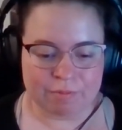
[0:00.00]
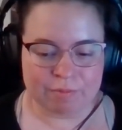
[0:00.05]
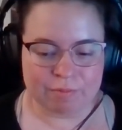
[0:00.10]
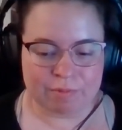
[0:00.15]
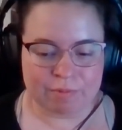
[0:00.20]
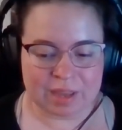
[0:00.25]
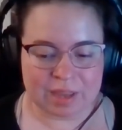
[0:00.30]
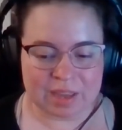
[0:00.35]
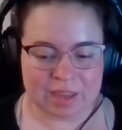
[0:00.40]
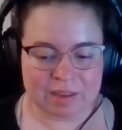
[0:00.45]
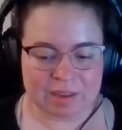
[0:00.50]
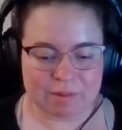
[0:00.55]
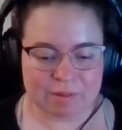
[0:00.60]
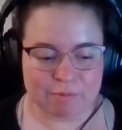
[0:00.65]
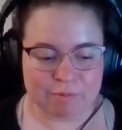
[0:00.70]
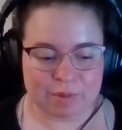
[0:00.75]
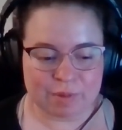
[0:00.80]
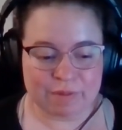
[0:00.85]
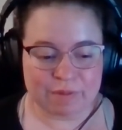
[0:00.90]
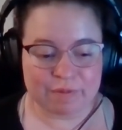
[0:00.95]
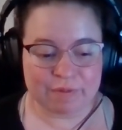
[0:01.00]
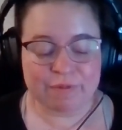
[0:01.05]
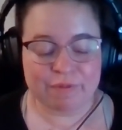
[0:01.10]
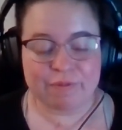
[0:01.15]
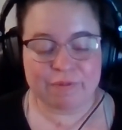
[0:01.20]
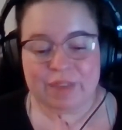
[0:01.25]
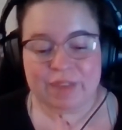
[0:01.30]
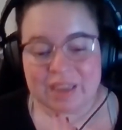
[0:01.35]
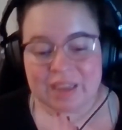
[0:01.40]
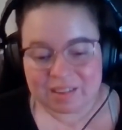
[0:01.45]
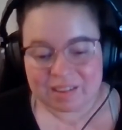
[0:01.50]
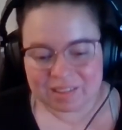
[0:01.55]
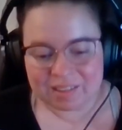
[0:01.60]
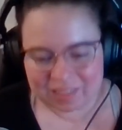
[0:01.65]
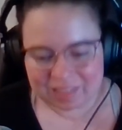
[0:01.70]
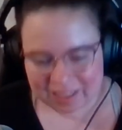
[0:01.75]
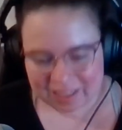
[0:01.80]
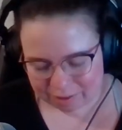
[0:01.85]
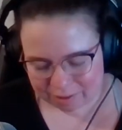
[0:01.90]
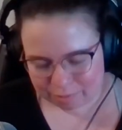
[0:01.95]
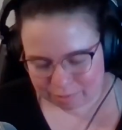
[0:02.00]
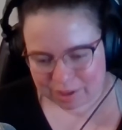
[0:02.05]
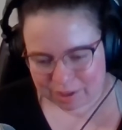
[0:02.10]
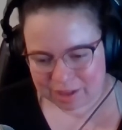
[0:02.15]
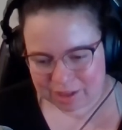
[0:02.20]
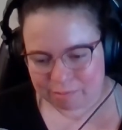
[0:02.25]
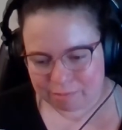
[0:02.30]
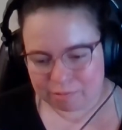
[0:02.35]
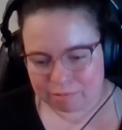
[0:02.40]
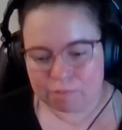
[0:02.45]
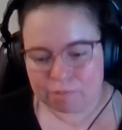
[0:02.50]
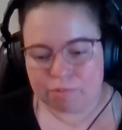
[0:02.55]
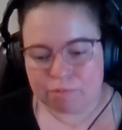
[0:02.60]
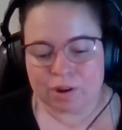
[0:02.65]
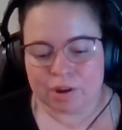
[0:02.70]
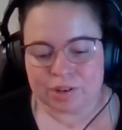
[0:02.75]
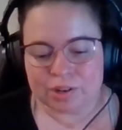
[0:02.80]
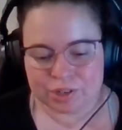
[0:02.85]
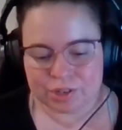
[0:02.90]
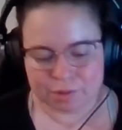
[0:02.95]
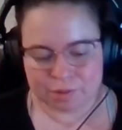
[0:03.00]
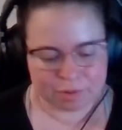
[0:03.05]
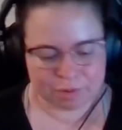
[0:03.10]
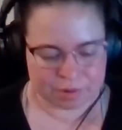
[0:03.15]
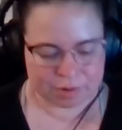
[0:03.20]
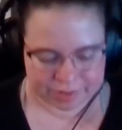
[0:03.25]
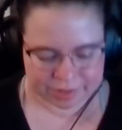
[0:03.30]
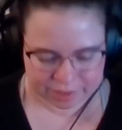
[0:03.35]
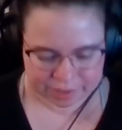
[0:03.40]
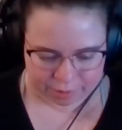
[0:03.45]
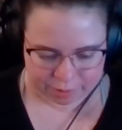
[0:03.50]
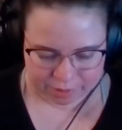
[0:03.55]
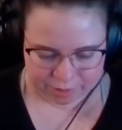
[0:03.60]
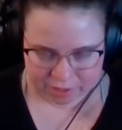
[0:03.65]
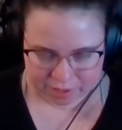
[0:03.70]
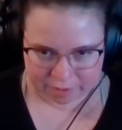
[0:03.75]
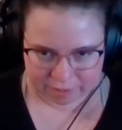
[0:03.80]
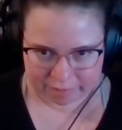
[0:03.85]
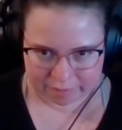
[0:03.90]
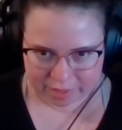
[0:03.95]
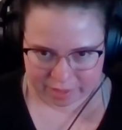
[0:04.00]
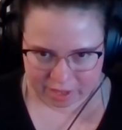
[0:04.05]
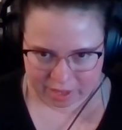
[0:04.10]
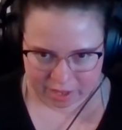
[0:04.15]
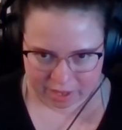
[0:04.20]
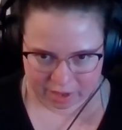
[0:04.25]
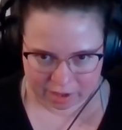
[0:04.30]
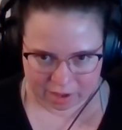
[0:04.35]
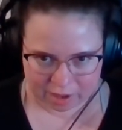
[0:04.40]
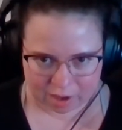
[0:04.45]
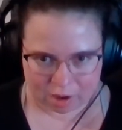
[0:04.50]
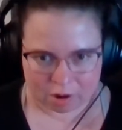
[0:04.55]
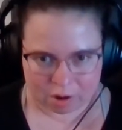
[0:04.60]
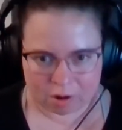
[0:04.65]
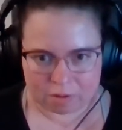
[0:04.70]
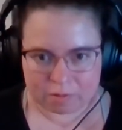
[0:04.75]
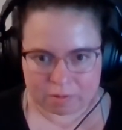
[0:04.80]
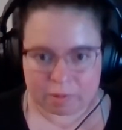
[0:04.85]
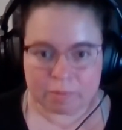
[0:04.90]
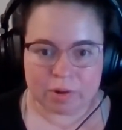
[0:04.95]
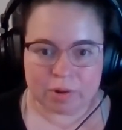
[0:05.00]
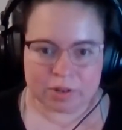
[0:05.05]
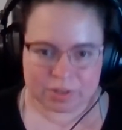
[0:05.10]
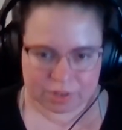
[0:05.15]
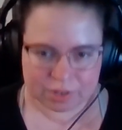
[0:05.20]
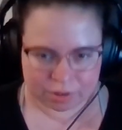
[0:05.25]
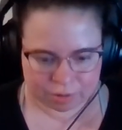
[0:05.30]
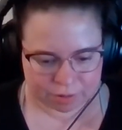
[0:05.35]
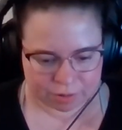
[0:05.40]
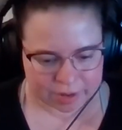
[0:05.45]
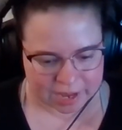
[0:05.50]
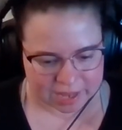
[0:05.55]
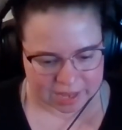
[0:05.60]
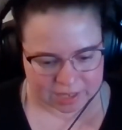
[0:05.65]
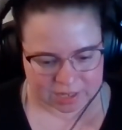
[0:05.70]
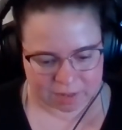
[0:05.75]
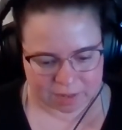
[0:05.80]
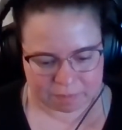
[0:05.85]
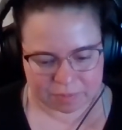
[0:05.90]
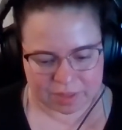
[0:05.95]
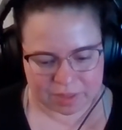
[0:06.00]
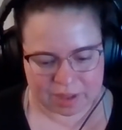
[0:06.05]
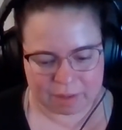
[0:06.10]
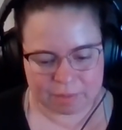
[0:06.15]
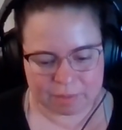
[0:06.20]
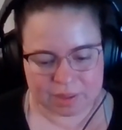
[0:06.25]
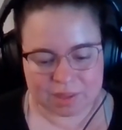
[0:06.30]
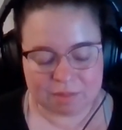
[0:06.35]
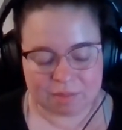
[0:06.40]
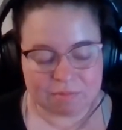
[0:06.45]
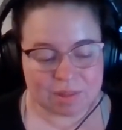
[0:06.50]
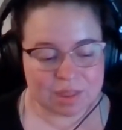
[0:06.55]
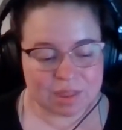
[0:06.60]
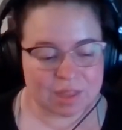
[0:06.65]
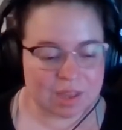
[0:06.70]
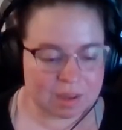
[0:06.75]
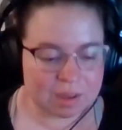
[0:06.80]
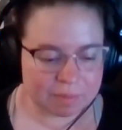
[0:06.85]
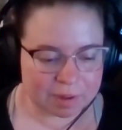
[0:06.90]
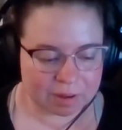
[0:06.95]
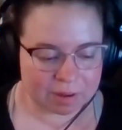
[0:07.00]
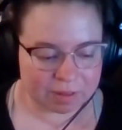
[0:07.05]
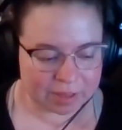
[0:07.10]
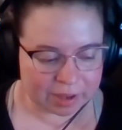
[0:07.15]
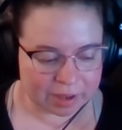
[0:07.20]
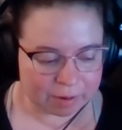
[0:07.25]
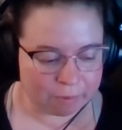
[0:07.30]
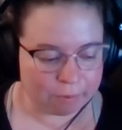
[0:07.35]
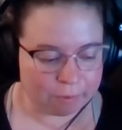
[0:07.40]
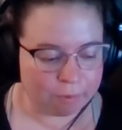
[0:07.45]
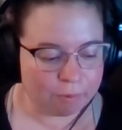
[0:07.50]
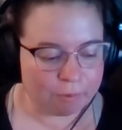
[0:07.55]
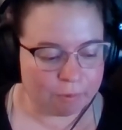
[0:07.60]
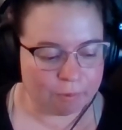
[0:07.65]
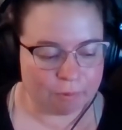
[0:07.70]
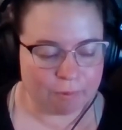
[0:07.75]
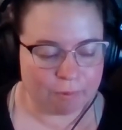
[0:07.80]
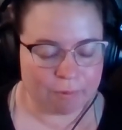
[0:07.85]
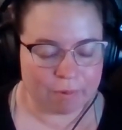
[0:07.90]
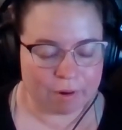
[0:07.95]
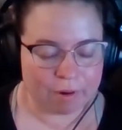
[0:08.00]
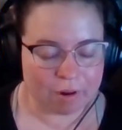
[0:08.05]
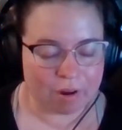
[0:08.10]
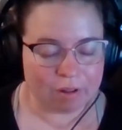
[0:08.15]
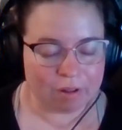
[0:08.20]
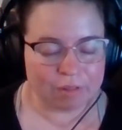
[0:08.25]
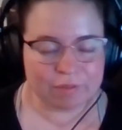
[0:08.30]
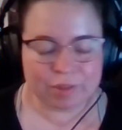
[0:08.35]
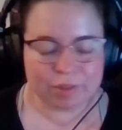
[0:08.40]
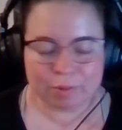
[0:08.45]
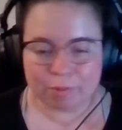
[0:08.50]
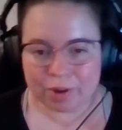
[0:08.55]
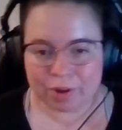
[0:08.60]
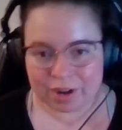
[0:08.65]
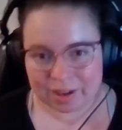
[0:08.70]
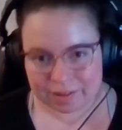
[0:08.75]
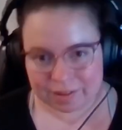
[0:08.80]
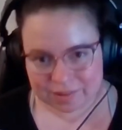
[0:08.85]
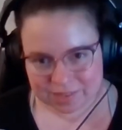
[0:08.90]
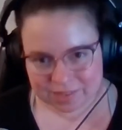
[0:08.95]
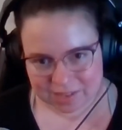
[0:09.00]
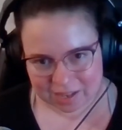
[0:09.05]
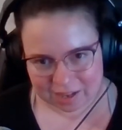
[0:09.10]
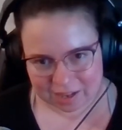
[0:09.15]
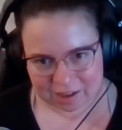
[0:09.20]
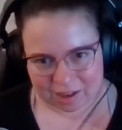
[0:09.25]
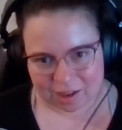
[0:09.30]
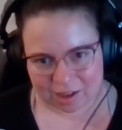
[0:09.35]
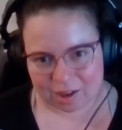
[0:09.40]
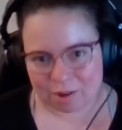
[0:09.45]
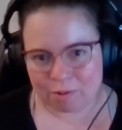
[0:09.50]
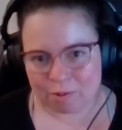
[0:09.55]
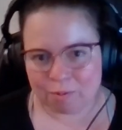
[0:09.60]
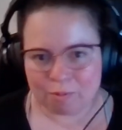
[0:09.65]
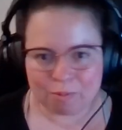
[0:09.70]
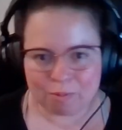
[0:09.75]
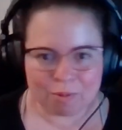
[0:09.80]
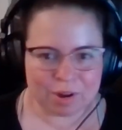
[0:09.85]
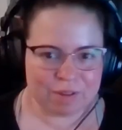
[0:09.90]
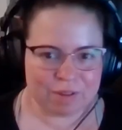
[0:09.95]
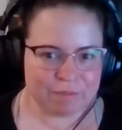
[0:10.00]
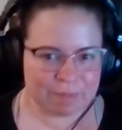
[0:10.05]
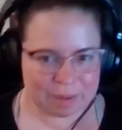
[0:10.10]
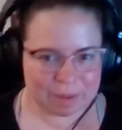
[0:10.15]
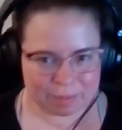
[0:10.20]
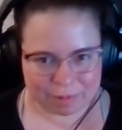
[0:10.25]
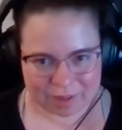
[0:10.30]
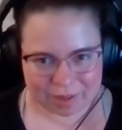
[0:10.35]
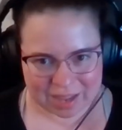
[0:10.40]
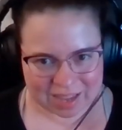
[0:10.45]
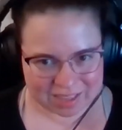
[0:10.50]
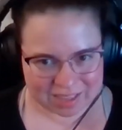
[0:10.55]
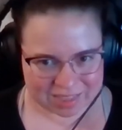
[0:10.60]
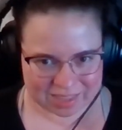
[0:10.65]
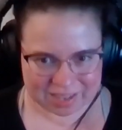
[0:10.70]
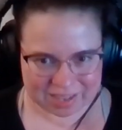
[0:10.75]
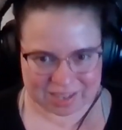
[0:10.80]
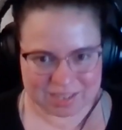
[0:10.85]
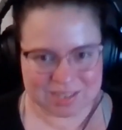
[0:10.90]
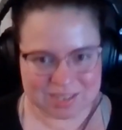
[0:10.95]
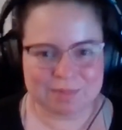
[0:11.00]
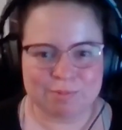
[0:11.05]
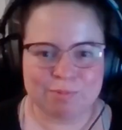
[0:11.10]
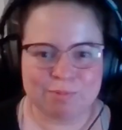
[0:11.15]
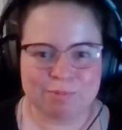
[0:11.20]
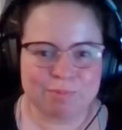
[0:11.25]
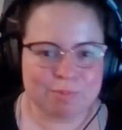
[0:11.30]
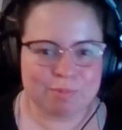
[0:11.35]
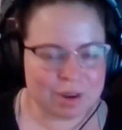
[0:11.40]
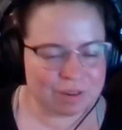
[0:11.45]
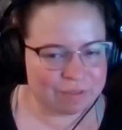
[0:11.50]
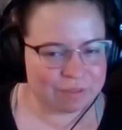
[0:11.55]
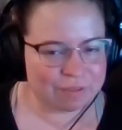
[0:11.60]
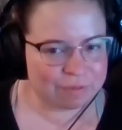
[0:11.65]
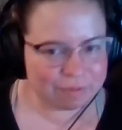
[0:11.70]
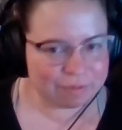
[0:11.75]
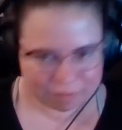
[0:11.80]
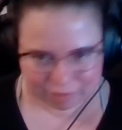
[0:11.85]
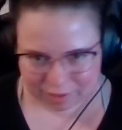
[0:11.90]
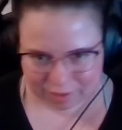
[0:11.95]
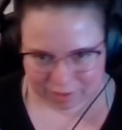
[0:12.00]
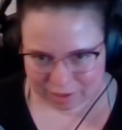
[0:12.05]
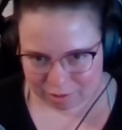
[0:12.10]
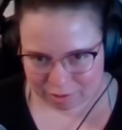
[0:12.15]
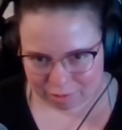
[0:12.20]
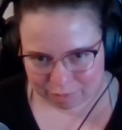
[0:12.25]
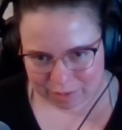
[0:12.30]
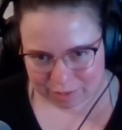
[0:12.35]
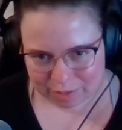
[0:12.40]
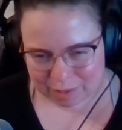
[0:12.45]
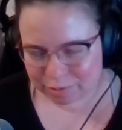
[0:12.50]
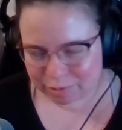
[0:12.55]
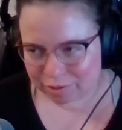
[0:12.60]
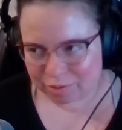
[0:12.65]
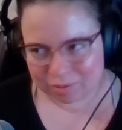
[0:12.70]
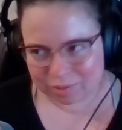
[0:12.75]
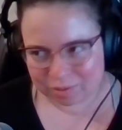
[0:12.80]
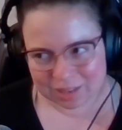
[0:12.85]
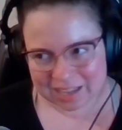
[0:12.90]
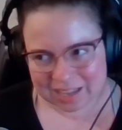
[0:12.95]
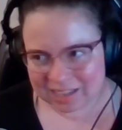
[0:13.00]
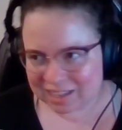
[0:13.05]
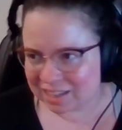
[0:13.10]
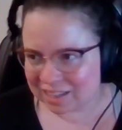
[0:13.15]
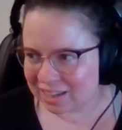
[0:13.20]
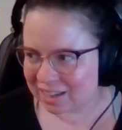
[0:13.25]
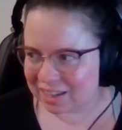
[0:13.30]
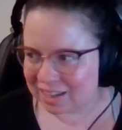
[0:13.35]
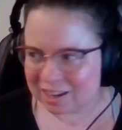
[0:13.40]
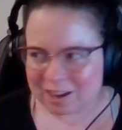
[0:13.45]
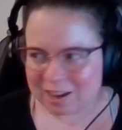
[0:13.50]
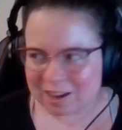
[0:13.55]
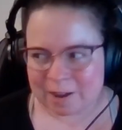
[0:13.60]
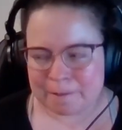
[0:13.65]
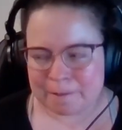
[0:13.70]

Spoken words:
we feel like we want to pursue something or we want to create something, but then we think about like all of the what ifs, like what if people hate this, what if people don't like it,